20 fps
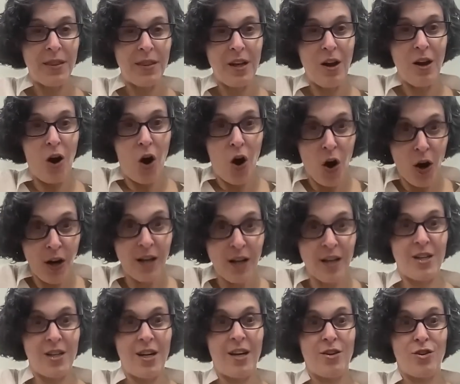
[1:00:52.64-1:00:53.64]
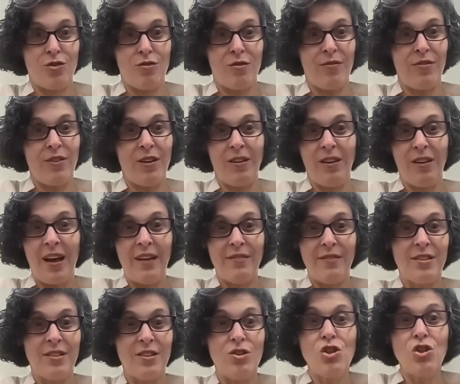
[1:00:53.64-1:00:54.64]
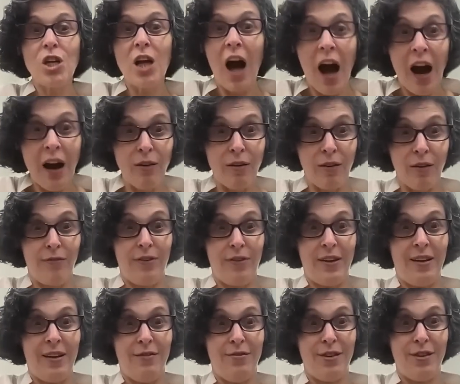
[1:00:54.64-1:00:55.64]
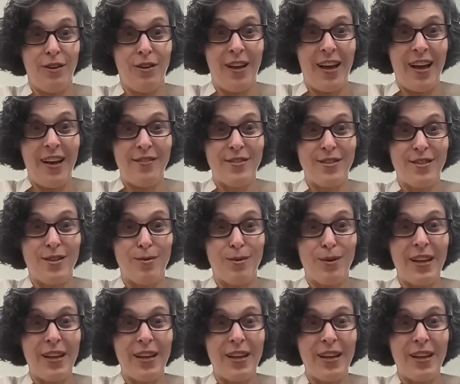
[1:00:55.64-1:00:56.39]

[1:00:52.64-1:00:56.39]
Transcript: but the architecture of their lives, the geography of their lives,